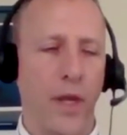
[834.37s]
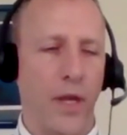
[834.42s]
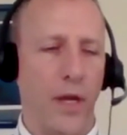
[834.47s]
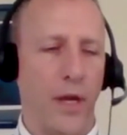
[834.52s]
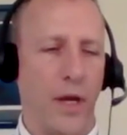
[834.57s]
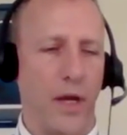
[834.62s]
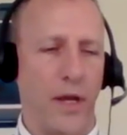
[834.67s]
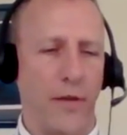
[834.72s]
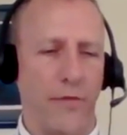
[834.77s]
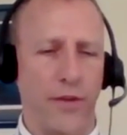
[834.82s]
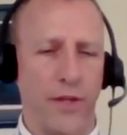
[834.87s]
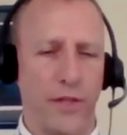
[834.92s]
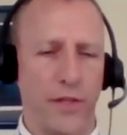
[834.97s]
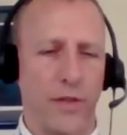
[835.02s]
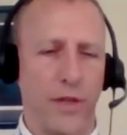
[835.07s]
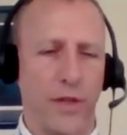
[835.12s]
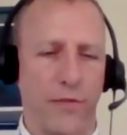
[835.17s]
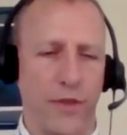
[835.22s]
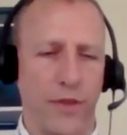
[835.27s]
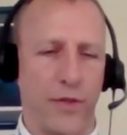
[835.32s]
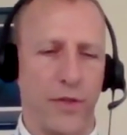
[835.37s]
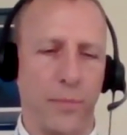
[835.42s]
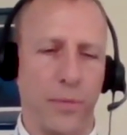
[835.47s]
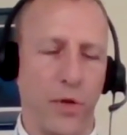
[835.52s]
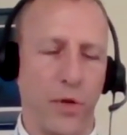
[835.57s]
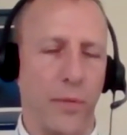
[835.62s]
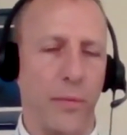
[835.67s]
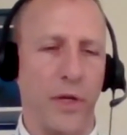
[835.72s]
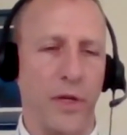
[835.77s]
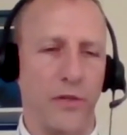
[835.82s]
Uh, if it's if the
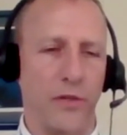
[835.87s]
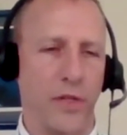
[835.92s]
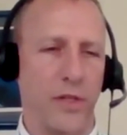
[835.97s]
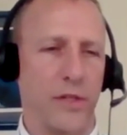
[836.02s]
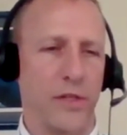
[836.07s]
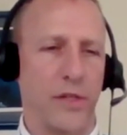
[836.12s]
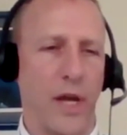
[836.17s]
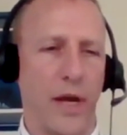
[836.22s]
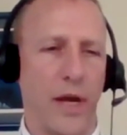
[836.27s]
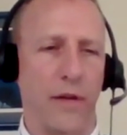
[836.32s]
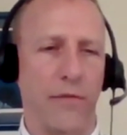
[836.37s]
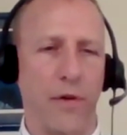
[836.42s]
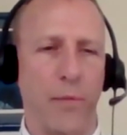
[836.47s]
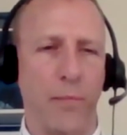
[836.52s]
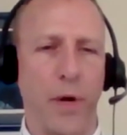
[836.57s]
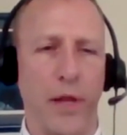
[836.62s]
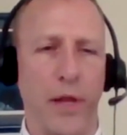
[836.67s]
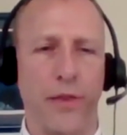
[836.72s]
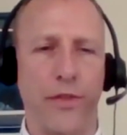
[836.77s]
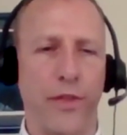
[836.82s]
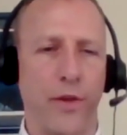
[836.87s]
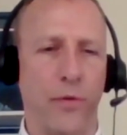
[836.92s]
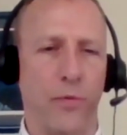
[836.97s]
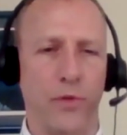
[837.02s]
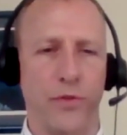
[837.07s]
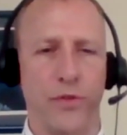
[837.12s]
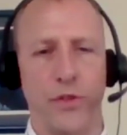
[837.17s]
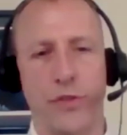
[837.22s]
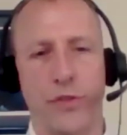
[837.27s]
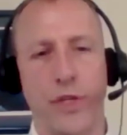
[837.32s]
deployment is inside of a month, then
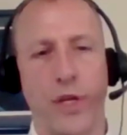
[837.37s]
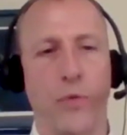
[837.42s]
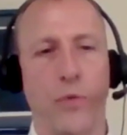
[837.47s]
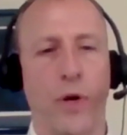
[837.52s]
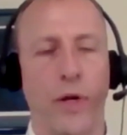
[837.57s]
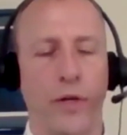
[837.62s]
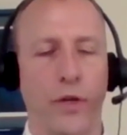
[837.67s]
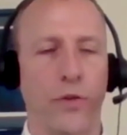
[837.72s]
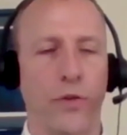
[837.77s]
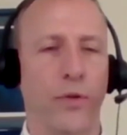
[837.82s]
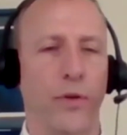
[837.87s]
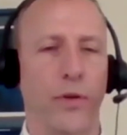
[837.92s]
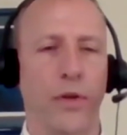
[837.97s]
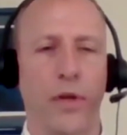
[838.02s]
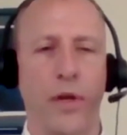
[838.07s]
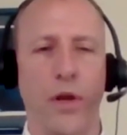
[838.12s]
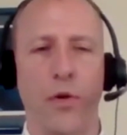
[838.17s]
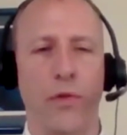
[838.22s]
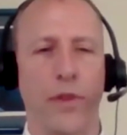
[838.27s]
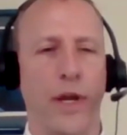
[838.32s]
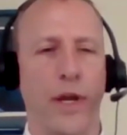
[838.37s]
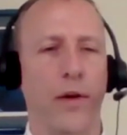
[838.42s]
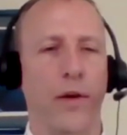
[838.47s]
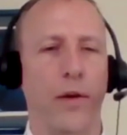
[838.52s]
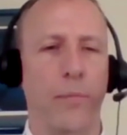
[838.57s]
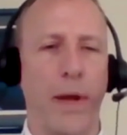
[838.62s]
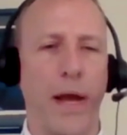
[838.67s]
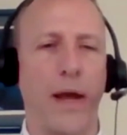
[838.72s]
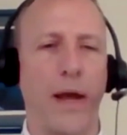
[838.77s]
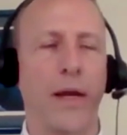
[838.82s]
we'll just send one crew to go there
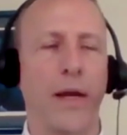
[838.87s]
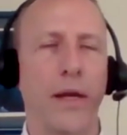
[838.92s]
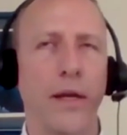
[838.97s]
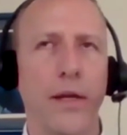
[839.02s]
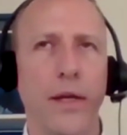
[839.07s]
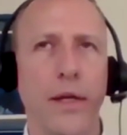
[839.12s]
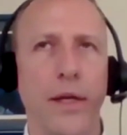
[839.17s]
and back.